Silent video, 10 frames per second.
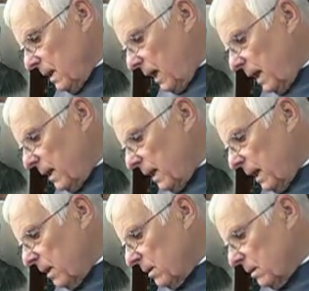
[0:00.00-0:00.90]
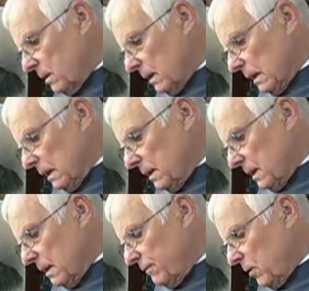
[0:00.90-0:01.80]
I allow,
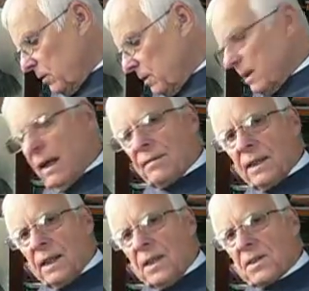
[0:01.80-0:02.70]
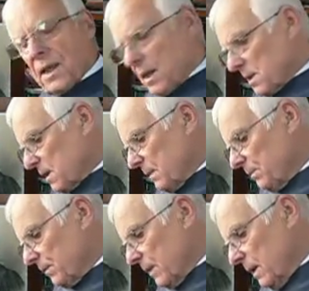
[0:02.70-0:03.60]
therefore, nothing, he says,
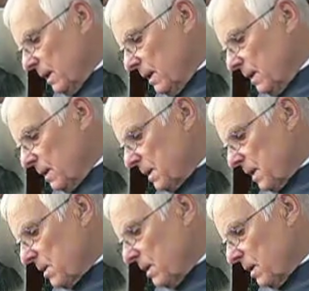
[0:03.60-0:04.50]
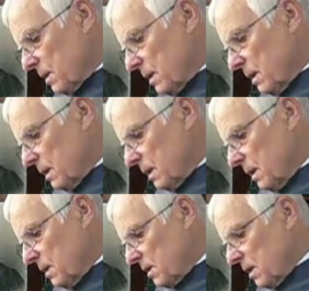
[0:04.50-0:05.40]
that does not
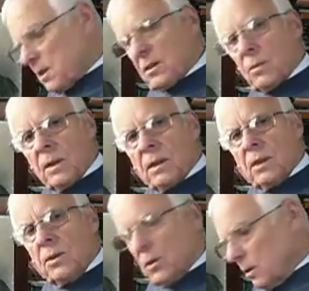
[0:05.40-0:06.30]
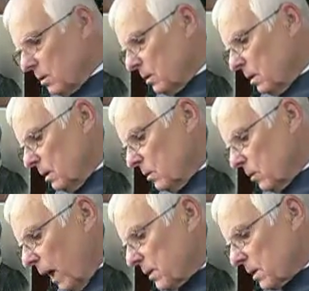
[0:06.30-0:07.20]
consist with your
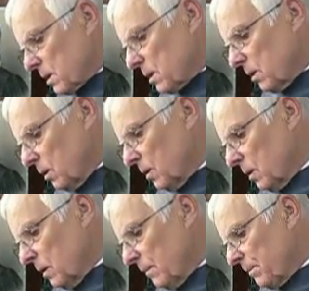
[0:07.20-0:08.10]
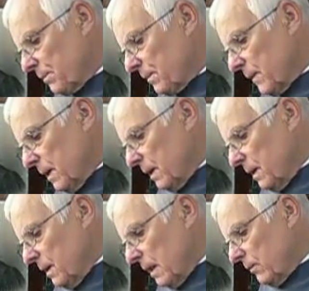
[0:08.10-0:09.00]
righteous law.
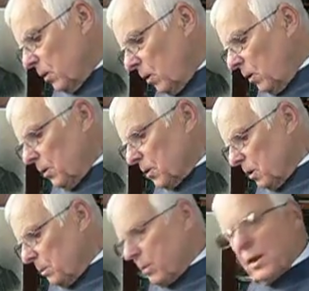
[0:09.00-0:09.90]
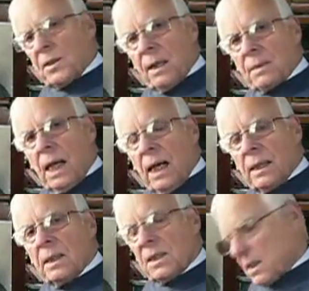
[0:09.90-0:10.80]
Therefore, all your precepts I
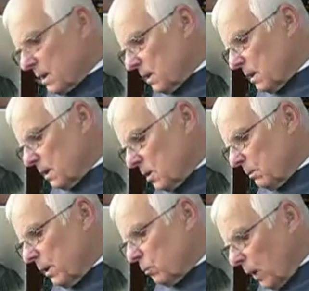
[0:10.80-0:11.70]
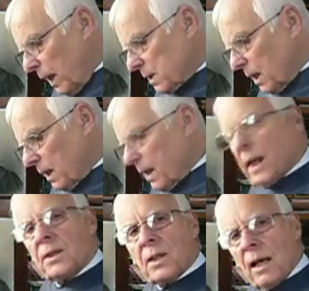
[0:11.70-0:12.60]
consider to be right. I
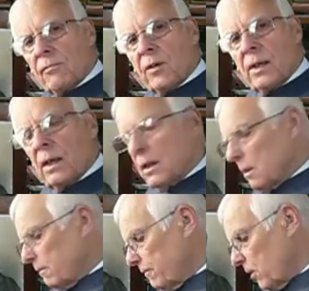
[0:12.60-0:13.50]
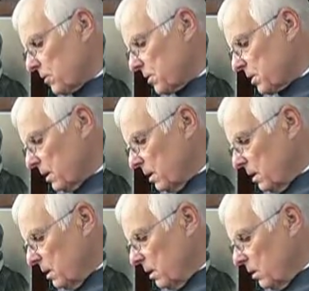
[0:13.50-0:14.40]
hate every false
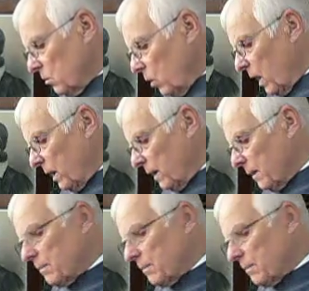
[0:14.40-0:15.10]
way.